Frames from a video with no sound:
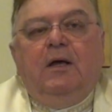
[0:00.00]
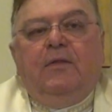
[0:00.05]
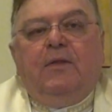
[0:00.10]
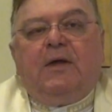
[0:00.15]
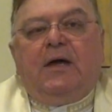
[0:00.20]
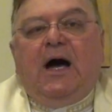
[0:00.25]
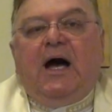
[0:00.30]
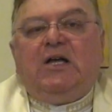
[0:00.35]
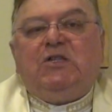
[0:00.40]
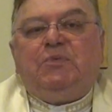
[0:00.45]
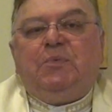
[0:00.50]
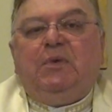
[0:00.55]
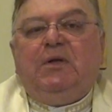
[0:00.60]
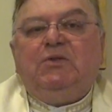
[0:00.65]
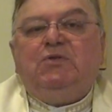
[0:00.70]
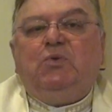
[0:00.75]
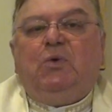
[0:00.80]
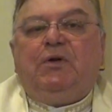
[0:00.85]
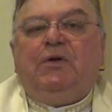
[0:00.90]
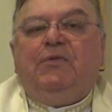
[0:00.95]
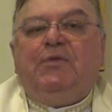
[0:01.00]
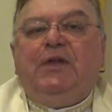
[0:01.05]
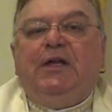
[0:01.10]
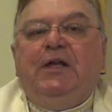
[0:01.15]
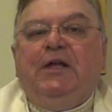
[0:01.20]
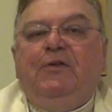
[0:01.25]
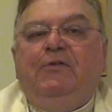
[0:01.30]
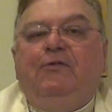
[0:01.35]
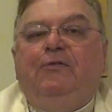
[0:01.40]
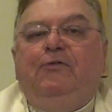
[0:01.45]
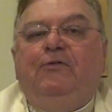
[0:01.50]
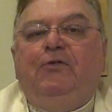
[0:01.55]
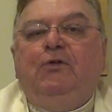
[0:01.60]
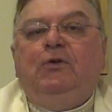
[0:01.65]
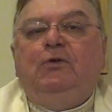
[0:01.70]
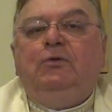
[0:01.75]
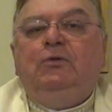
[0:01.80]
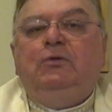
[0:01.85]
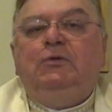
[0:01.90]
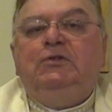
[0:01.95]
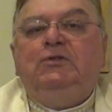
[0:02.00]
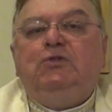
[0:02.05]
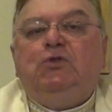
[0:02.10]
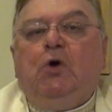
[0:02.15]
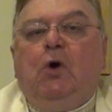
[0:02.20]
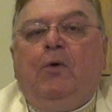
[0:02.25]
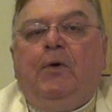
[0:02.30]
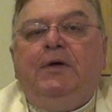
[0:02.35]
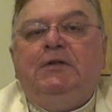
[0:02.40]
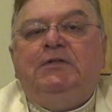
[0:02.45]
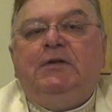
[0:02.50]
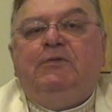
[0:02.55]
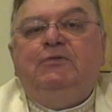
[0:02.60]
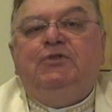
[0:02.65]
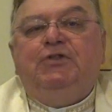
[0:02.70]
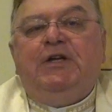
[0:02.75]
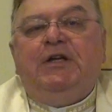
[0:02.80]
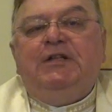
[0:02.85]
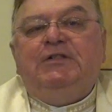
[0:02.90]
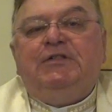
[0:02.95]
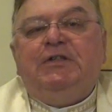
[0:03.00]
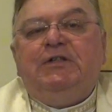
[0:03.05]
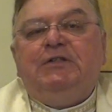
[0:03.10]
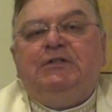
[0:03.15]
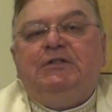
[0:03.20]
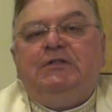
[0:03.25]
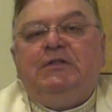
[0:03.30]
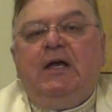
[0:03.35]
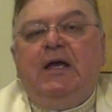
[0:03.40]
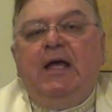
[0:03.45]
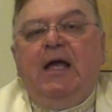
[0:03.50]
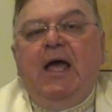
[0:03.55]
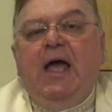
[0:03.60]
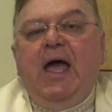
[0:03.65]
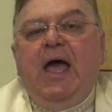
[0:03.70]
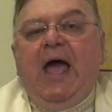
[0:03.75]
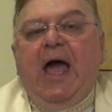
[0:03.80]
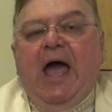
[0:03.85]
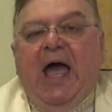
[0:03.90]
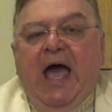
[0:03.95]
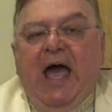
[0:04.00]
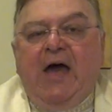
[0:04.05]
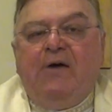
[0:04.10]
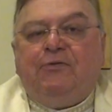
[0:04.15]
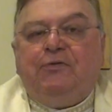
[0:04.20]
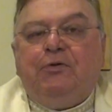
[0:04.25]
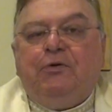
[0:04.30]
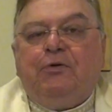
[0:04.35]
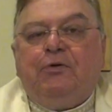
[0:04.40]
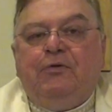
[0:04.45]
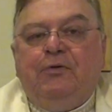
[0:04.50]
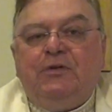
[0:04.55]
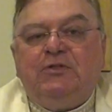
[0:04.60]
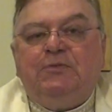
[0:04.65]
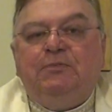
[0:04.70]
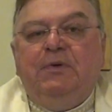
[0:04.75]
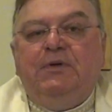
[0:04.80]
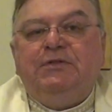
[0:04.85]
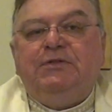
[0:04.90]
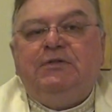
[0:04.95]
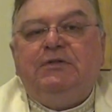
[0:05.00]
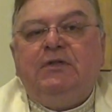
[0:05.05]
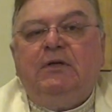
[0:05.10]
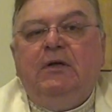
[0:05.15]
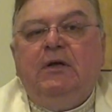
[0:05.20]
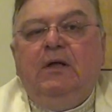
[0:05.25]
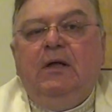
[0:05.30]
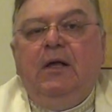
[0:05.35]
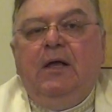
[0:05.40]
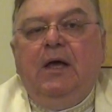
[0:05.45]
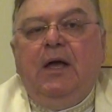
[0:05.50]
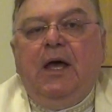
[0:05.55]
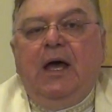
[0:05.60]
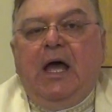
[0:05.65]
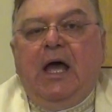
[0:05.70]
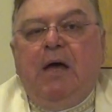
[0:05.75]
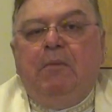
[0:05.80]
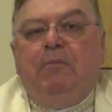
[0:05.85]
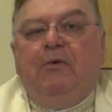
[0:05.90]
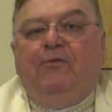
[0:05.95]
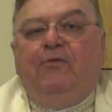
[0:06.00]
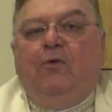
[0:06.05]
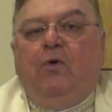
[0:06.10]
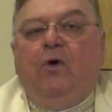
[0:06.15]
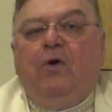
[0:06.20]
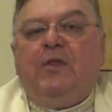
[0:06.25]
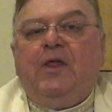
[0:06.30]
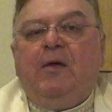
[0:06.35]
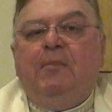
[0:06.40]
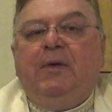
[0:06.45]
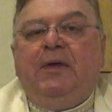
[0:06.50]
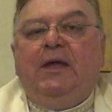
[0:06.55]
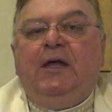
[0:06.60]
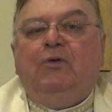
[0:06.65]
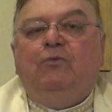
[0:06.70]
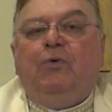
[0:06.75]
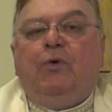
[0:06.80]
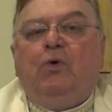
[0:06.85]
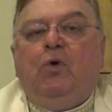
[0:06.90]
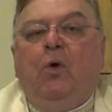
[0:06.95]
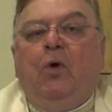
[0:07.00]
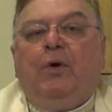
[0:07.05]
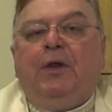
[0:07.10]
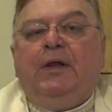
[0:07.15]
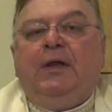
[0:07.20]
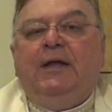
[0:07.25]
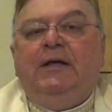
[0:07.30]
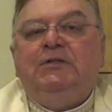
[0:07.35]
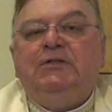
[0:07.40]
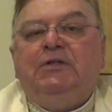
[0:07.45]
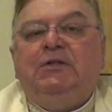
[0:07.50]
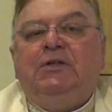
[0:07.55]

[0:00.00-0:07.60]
The gospel is one of the few stories of Jesus after Christmas and before they begin recording his